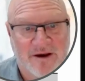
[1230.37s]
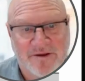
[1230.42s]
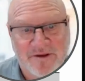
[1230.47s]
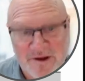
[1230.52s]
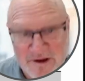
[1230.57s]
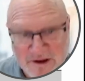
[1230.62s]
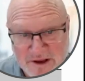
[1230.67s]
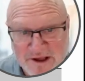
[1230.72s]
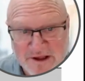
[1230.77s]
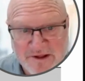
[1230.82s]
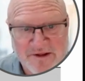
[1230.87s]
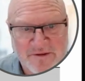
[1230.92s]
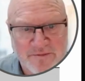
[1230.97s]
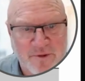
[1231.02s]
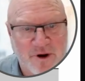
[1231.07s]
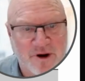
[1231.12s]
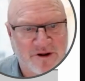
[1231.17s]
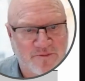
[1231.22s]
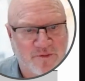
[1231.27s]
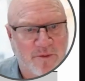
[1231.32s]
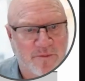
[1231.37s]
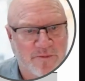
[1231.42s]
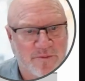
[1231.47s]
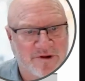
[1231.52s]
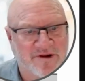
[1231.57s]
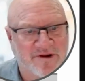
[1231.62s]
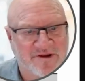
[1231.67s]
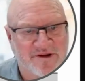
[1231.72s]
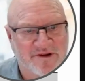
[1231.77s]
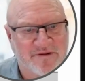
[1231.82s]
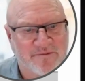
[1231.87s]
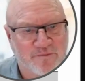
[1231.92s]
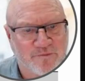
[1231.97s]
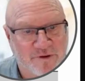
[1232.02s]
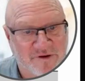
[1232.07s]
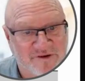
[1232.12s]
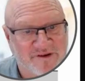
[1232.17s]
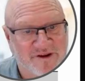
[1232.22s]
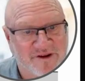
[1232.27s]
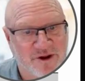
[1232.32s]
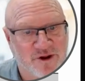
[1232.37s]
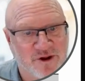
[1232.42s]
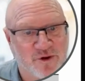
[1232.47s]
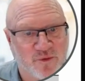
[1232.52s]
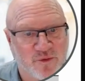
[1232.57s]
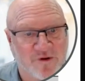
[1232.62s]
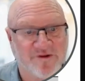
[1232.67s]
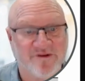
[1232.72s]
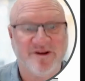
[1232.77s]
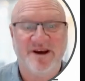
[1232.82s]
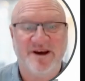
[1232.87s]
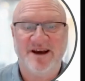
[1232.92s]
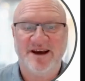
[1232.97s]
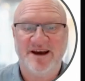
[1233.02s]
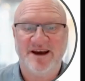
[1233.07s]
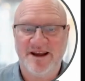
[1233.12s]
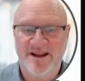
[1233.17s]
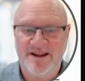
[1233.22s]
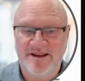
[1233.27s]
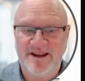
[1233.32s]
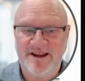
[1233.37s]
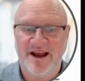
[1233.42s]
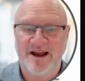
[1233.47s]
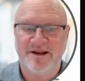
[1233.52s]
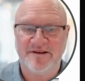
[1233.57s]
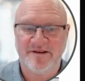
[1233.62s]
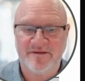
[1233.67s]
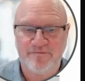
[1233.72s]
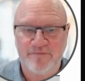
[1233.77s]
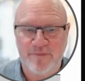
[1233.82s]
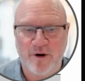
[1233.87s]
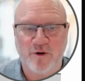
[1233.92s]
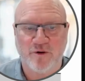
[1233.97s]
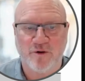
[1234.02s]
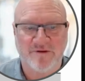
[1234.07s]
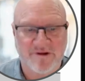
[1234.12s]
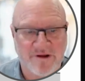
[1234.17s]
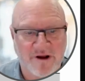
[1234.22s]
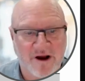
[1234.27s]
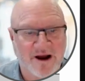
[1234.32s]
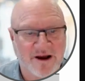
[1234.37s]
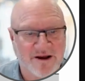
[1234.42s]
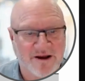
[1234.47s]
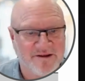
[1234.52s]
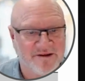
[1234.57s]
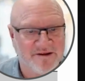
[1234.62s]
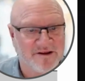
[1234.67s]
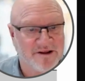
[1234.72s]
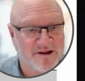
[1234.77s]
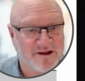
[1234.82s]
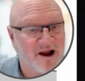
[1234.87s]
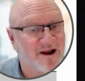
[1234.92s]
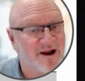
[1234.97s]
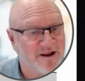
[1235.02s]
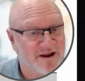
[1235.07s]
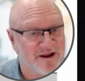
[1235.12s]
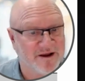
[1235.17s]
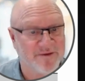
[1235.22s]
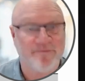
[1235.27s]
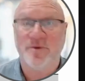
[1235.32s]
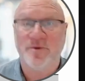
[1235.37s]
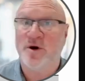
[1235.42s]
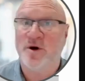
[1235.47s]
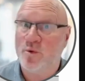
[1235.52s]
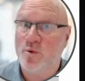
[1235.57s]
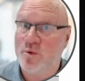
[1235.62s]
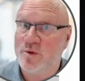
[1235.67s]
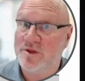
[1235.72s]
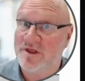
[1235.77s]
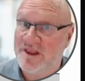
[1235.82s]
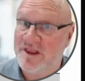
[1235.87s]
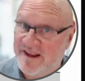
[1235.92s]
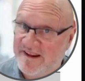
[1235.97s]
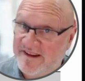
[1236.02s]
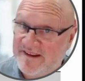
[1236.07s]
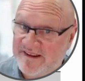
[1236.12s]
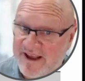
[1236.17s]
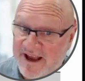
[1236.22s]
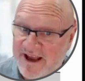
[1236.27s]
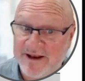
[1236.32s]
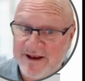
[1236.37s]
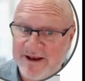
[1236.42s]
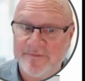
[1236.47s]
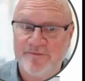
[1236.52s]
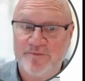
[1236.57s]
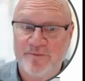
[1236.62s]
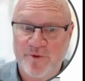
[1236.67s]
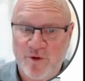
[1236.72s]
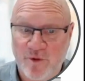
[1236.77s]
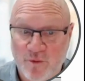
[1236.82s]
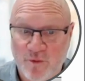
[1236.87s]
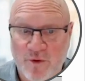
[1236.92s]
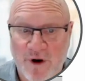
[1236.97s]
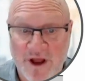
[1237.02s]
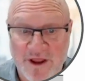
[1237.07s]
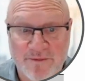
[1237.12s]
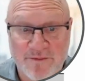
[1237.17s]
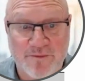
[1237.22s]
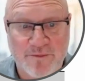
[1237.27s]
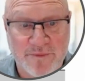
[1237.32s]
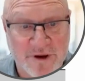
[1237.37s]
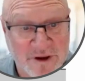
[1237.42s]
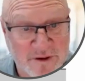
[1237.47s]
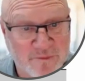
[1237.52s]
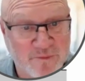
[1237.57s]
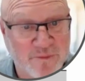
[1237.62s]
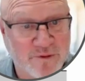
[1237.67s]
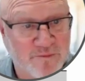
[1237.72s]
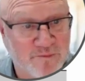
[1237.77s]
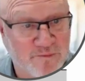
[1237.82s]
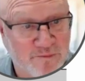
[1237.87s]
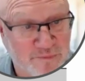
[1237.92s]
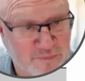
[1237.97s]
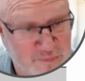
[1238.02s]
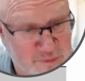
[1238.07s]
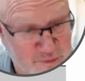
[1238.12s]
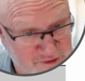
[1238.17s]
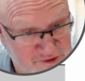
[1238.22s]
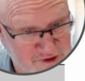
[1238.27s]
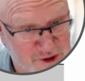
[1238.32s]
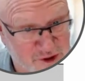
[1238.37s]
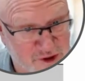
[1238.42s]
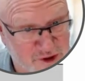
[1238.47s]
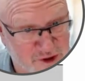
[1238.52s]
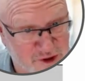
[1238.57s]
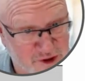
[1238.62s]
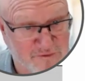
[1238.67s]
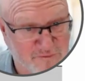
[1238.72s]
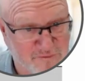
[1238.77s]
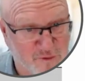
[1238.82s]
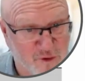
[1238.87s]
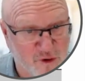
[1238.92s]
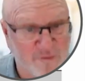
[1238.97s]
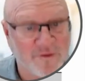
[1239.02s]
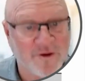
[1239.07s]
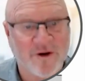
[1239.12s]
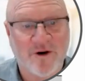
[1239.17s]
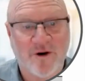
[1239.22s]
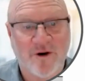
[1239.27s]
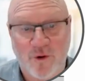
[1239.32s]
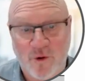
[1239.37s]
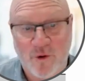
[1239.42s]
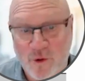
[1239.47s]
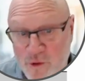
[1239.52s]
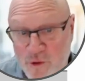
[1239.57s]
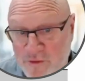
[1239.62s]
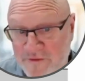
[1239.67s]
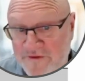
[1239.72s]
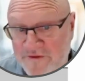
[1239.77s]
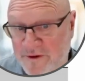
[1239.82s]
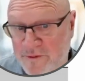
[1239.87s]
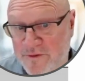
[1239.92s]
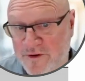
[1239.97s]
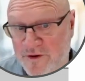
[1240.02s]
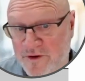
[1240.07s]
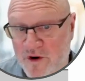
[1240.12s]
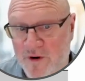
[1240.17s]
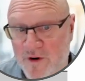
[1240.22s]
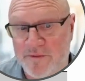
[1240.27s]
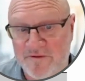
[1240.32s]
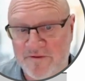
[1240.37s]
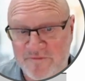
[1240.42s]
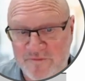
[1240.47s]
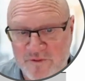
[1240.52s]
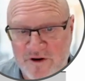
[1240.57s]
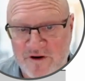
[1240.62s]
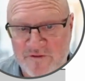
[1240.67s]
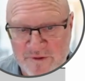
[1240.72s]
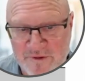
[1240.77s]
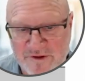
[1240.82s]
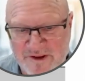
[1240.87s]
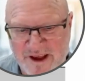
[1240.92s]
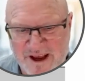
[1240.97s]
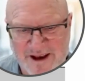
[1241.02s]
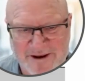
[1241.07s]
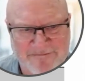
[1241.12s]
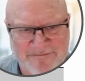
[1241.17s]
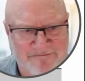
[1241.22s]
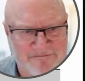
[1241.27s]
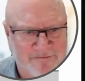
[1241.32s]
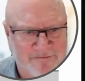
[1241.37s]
The least most popular procedure was intense pulse lighting, with less than 1 million procedures performed, also with a drop of 12%.